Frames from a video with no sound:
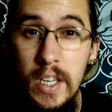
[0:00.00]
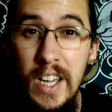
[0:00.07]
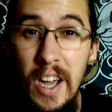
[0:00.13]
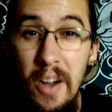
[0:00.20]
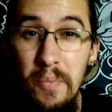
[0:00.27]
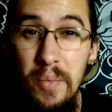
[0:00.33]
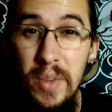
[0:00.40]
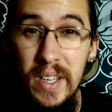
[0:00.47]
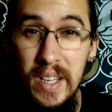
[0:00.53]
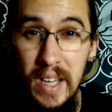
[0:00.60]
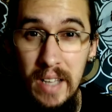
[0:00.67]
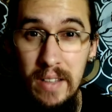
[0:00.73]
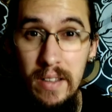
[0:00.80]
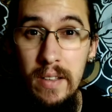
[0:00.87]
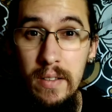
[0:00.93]

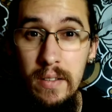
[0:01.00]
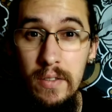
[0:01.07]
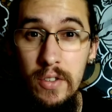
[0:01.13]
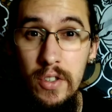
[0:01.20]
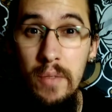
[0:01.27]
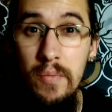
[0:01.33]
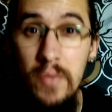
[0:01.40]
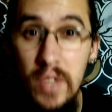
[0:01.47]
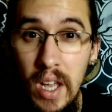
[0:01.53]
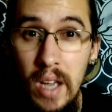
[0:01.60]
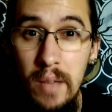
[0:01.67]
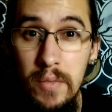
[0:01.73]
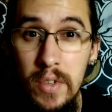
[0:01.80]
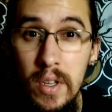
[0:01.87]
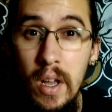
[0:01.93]
complicated.
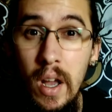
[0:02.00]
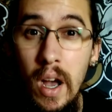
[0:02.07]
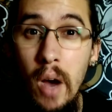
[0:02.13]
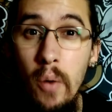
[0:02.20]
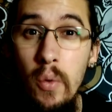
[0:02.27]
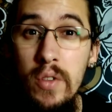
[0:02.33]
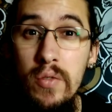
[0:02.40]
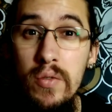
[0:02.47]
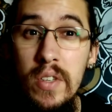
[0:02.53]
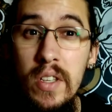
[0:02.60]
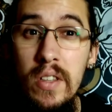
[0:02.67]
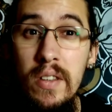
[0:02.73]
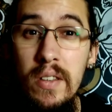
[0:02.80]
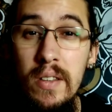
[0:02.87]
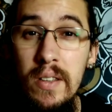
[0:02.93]
Sometimes I want to see
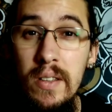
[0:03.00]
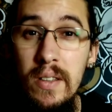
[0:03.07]
the,